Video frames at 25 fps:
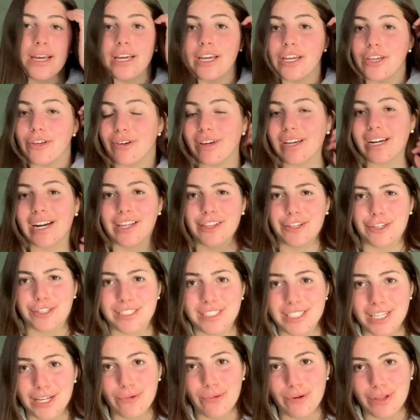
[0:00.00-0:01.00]
You can either
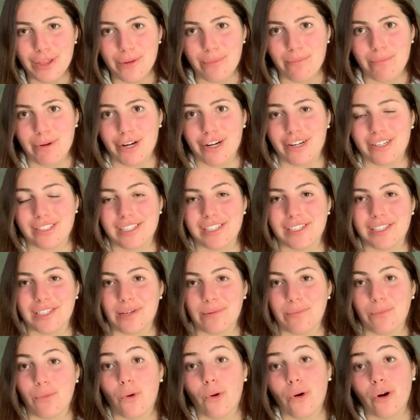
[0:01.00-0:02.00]
stick with
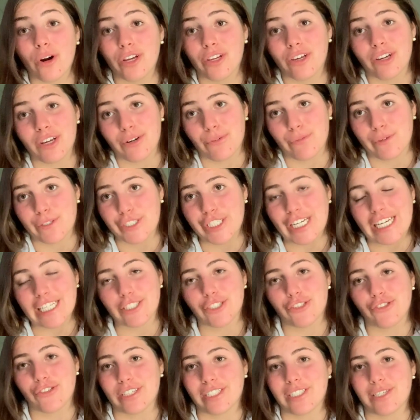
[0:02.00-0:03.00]
empiricism, or you can reject
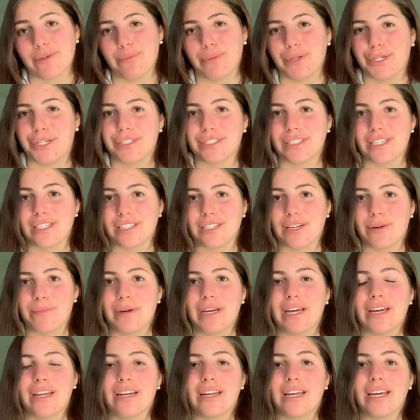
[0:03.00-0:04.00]
strict empiricism
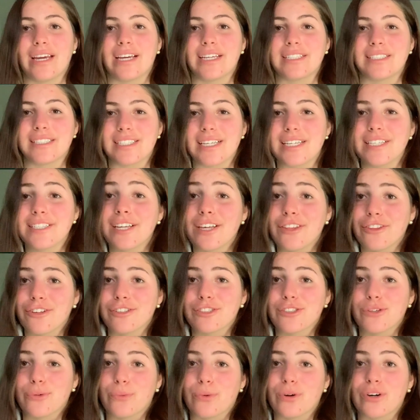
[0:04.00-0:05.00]
and insist that there's
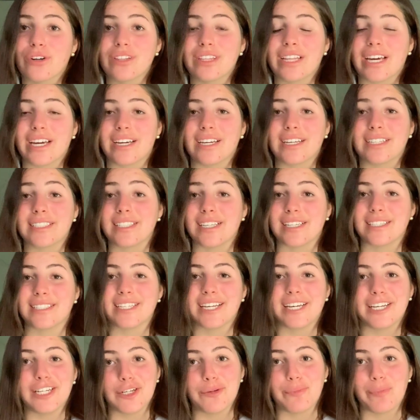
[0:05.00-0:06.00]
a world that exists
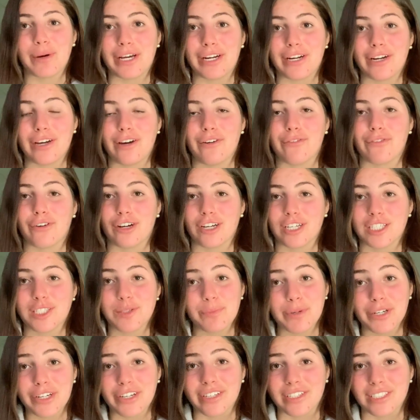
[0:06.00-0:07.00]
independent of our
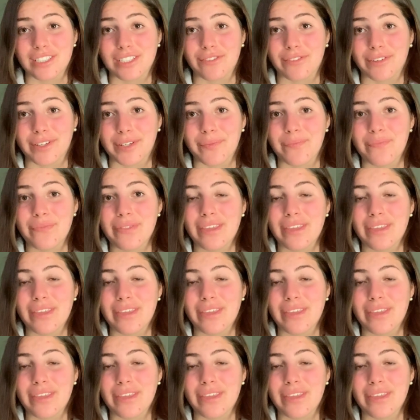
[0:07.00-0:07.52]
experience of it.